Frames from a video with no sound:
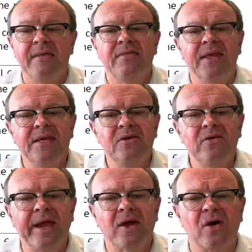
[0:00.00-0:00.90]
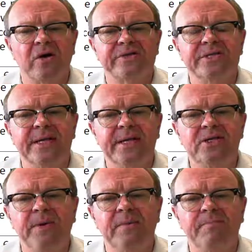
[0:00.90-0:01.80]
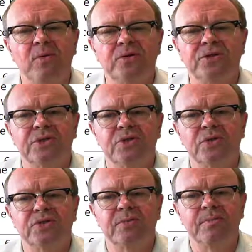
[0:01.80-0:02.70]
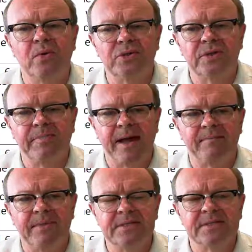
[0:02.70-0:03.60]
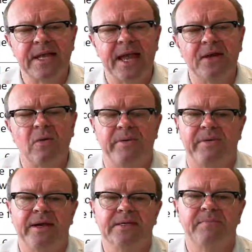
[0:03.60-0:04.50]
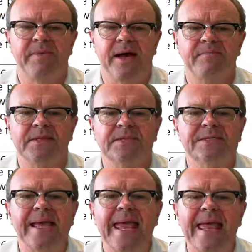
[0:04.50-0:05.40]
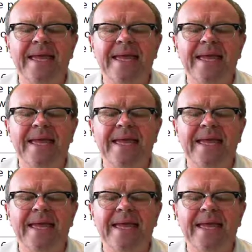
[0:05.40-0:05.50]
The indirect costs need to be apportioned to support departments and operating departments